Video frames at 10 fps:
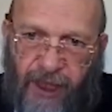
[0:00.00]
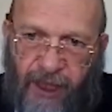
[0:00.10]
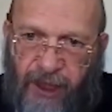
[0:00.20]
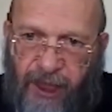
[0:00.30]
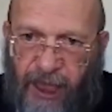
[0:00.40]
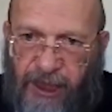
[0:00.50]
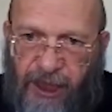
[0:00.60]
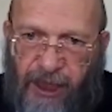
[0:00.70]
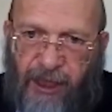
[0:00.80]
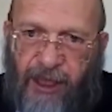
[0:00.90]
the
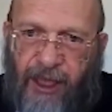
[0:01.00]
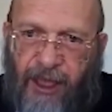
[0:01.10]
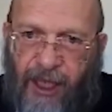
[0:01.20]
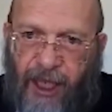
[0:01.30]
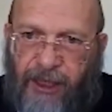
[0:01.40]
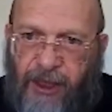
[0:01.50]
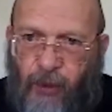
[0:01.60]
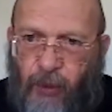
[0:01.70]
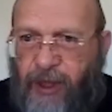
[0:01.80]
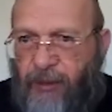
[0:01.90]
rotation,
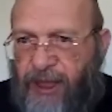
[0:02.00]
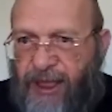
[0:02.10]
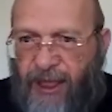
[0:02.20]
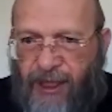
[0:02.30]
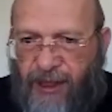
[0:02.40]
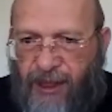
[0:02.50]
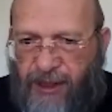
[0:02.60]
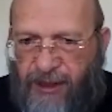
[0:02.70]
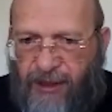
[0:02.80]
also with the missing index.